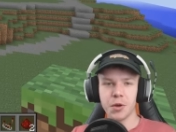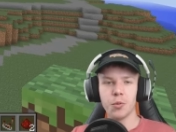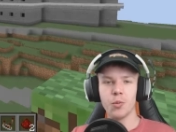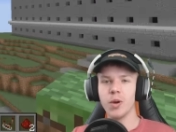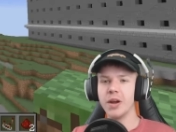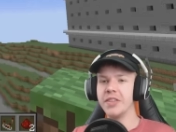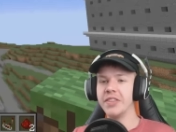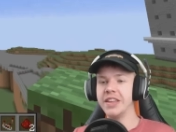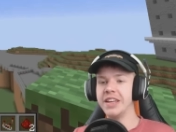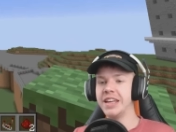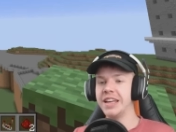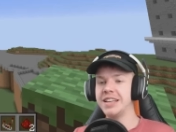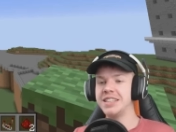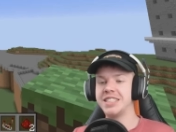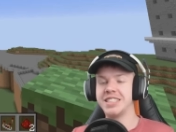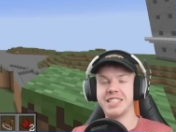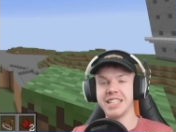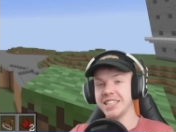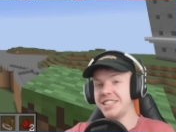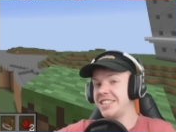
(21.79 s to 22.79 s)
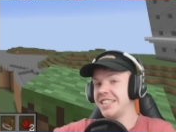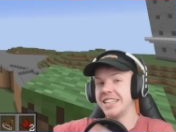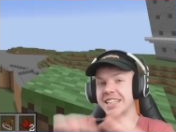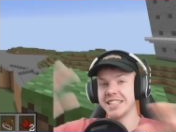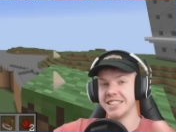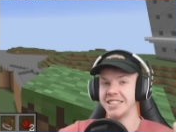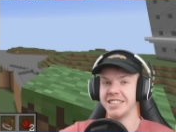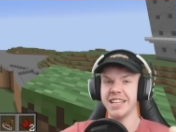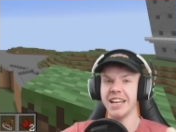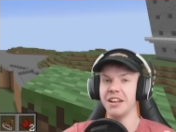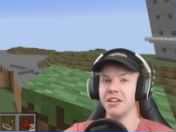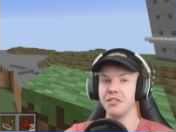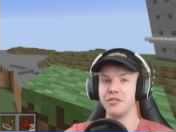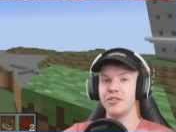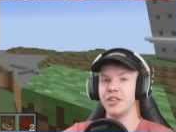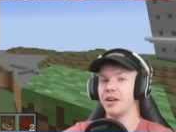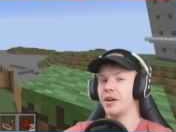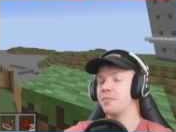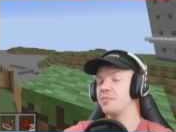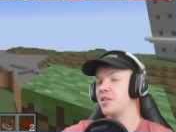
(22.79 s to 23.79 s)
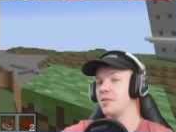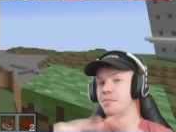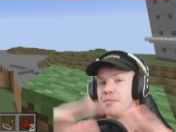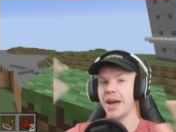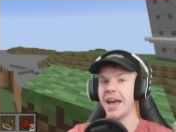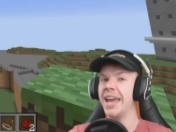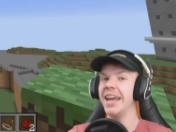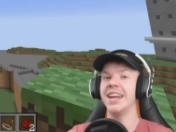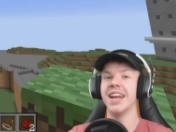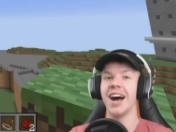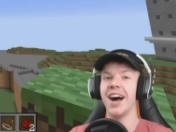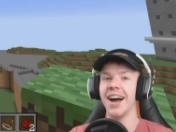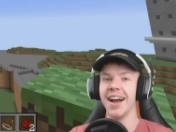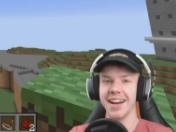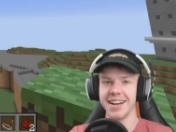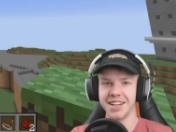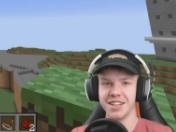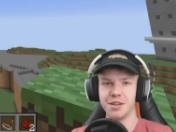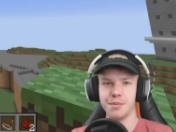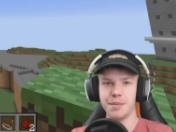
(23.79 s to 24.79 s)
when the city itself, the the main island,